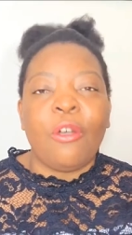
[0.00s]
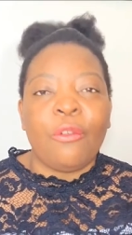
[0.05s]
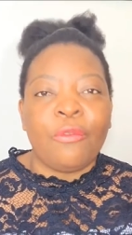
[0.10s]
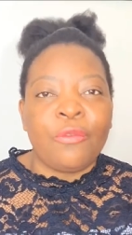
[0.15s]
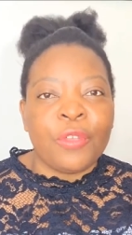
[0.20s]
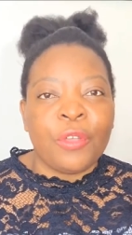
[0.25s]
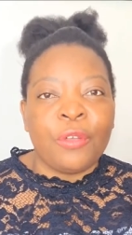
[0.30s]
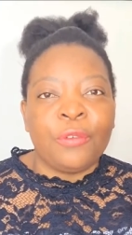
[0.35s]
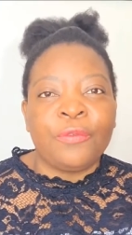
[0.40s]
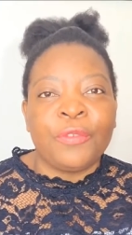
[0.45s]

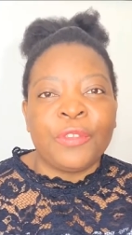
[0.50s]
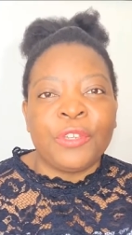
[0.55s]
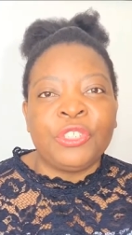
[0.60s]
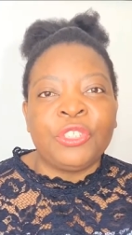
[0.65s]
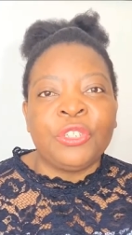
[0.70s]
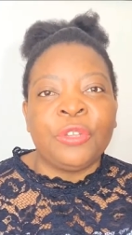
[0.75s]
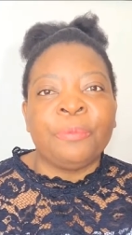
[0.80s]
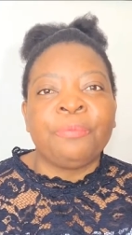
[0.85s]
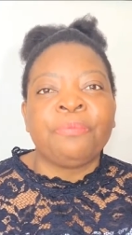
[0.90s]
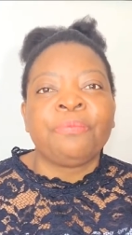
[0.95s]
of your
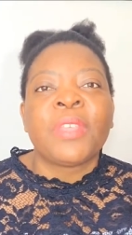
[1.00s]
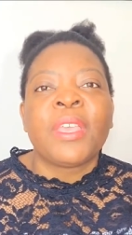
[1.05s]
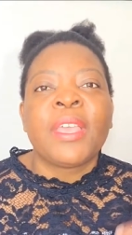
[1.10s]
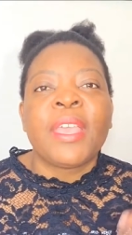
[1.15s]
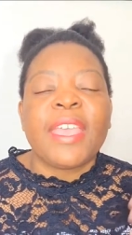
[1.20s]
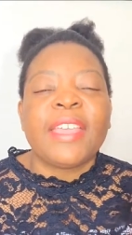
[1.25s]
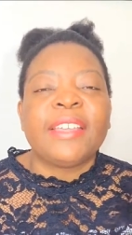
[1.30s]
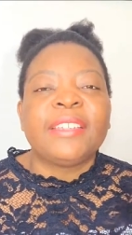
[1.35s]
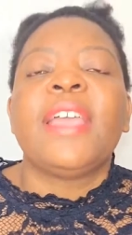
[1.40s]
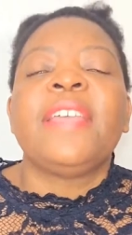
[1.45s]
video,
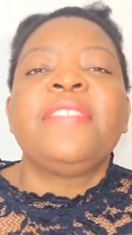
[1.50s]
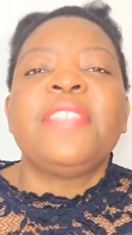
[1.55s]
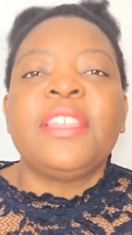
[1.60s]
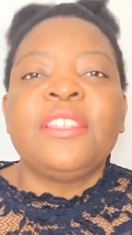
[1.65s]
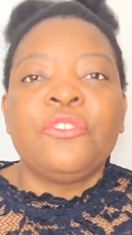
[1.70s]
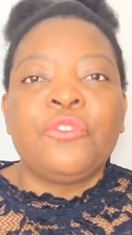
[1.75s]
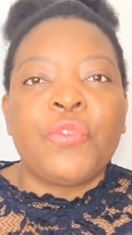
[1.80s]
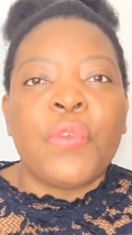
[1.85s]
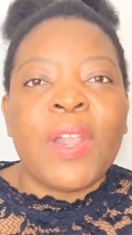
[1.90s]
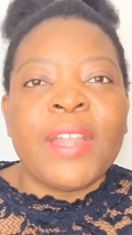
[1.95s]
and
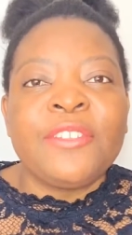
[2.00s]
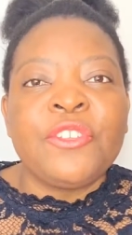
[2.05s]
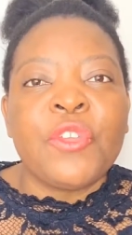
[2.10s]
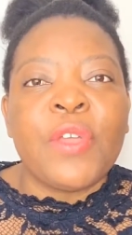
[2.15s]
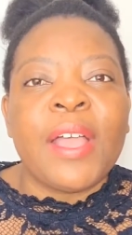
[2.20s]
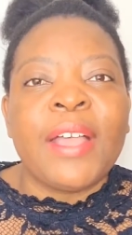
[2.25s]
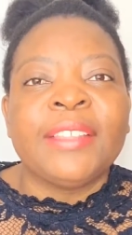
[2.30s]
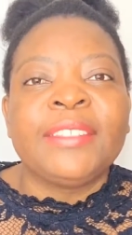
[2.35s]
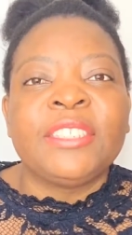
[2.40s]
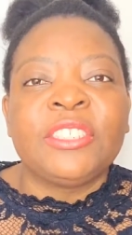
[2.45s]
then run
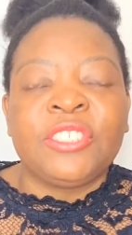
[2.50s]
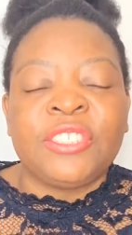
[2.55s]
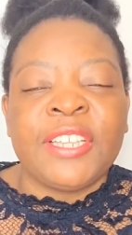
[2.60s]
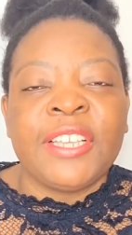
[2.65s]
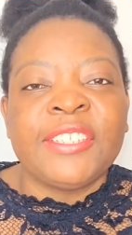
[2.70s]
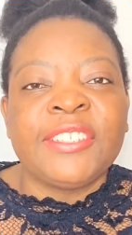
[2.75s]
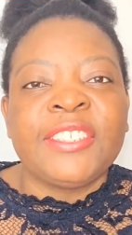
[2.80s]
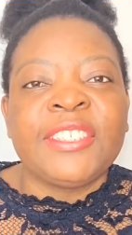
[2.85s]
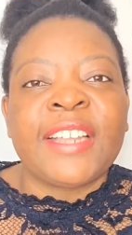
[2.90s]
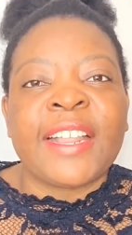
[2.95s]
your ads and
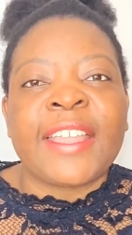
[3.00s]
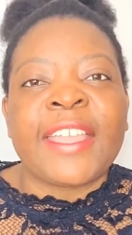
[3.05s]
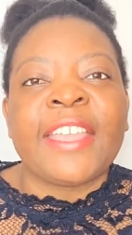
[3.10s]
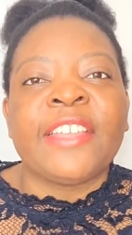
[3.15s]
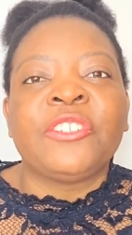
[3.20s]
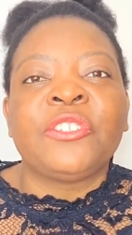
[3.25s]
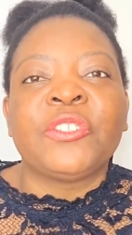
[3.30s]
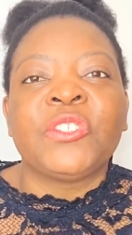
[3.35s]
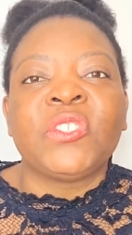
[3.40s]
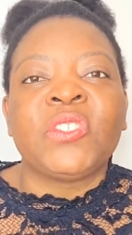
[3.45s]
test it
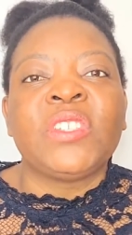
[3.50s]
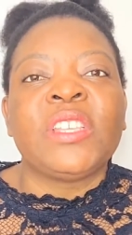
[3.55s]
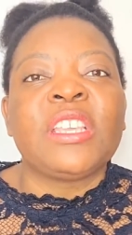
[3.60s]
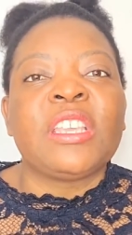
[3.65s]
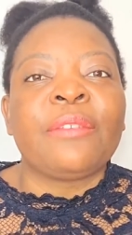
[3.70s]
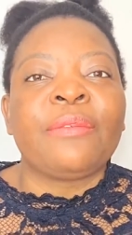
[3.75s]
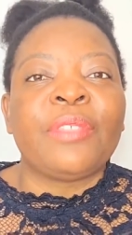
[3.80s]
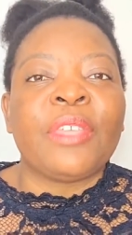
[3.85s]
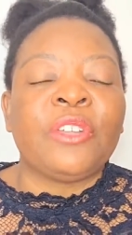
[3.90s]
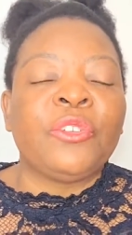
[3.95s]
again to
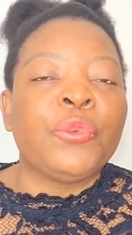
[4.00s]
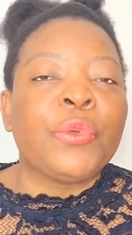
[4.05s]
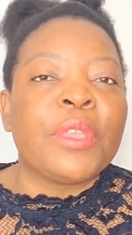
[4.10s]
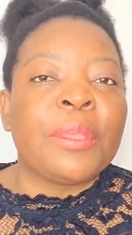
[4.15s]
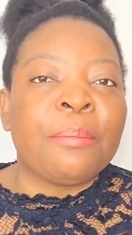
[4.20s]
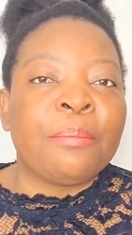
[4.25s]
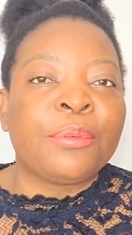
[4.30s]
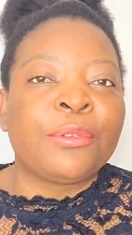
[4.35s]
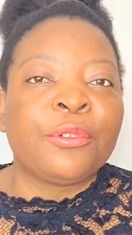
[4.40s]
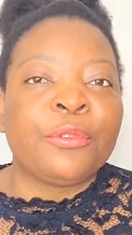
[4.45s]
see if that will
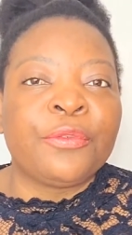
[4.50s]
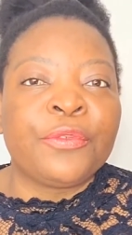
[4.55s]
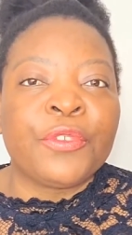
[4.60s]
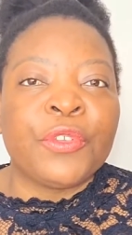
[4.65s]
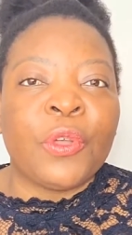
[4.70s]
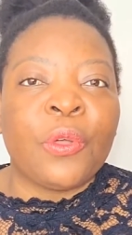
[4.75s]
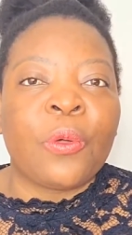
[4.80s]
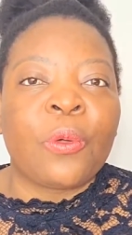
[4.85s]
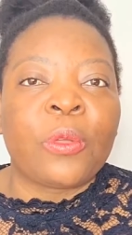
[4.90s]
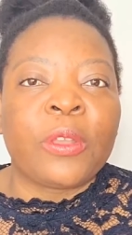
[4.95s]
improve
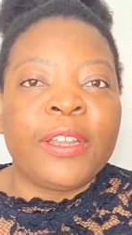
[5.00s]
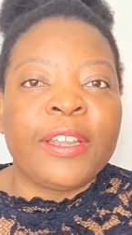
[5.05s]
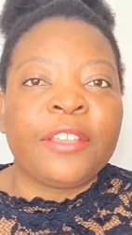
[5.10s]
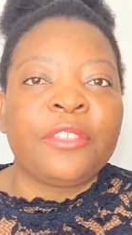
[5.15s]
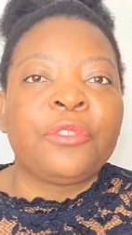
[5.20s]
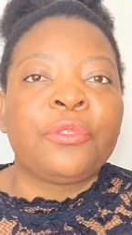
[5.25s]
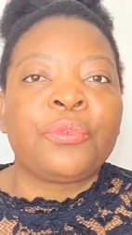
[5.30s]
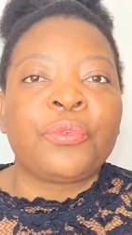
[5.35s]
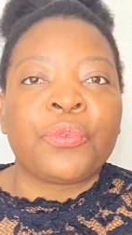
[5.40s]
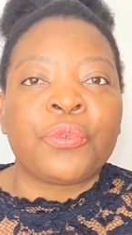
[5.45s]
your
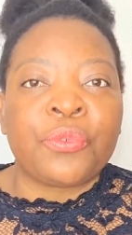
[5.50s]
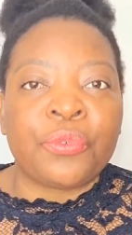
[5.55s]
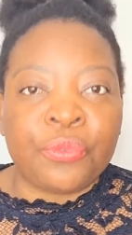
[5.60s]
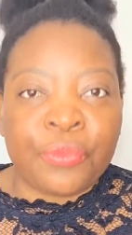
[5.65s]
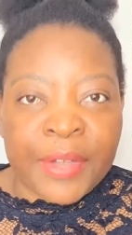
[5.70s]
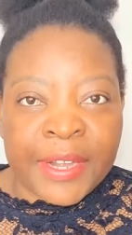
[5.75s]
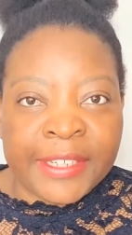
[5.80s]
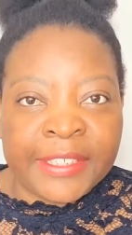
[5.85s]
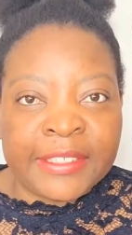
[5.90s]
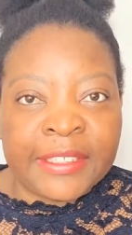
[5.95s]
click-through
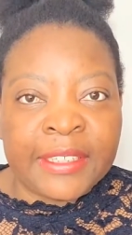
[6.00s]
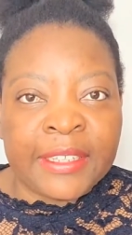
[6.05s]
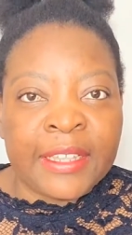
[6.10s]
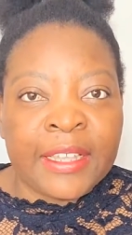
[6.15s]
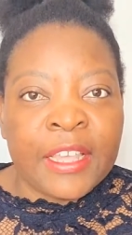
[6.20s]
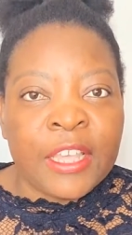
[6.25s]
rate.